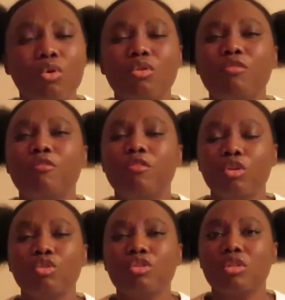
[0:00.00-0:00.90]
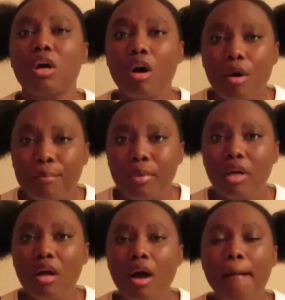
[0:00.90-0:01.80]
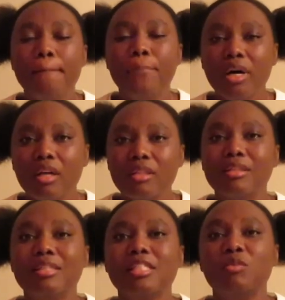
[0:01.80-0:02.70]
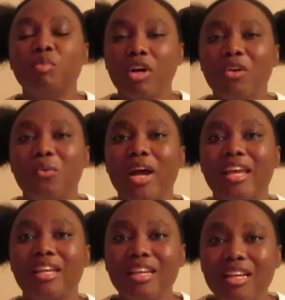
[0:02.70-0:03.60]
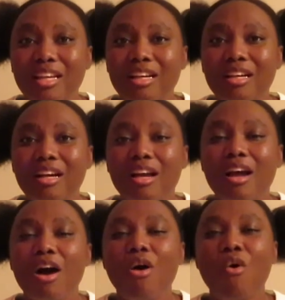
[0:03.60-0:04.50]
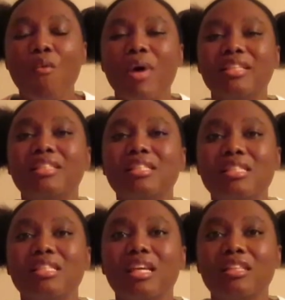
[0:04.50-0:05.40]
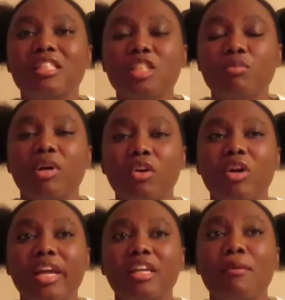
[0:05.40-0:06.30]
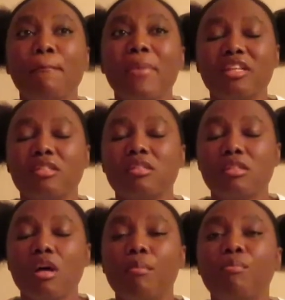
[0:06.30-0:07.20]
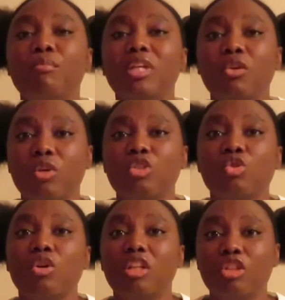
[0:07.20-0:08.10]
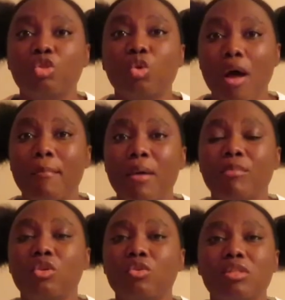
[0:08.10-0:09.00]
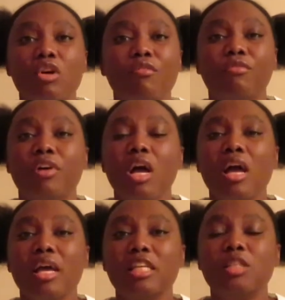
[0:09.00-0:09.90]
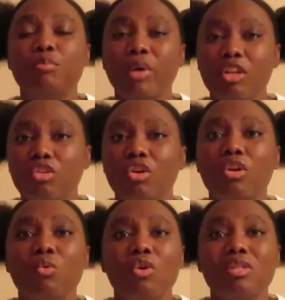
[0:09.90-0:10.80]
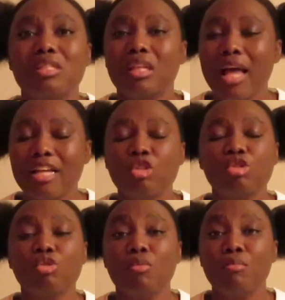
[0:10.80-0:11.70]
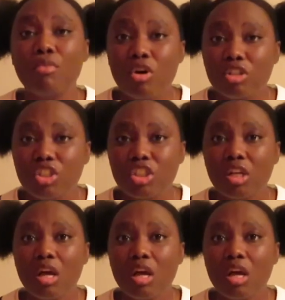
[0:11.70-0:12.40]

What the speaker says: for those cops. But this part right here, oh my, this part right here messed up Lee Kuan Soo on the drama because of his partner was slashed so much.